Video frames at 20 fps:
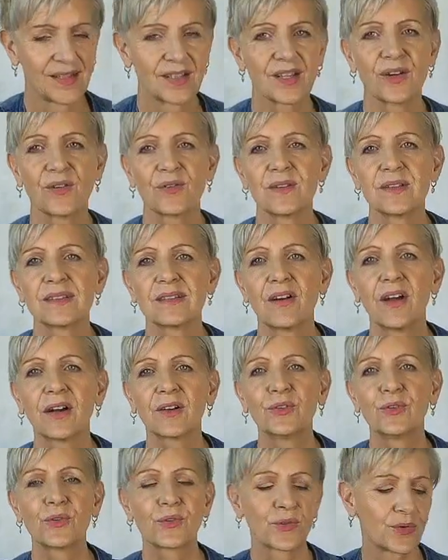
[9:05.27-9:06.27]
Don't
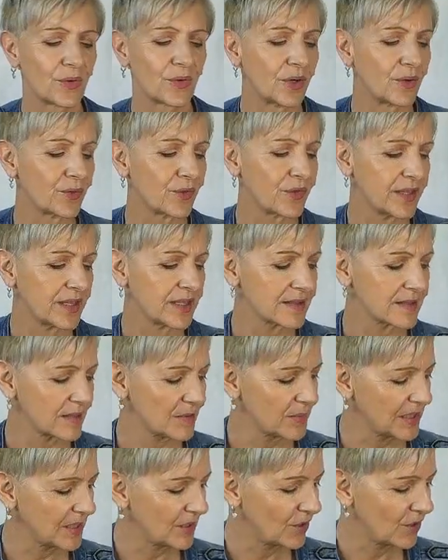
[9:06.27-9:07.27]
recycle through old things that
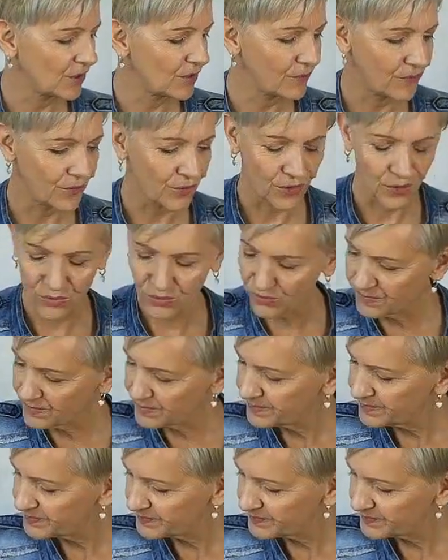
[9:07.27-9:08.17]
have been hurtful.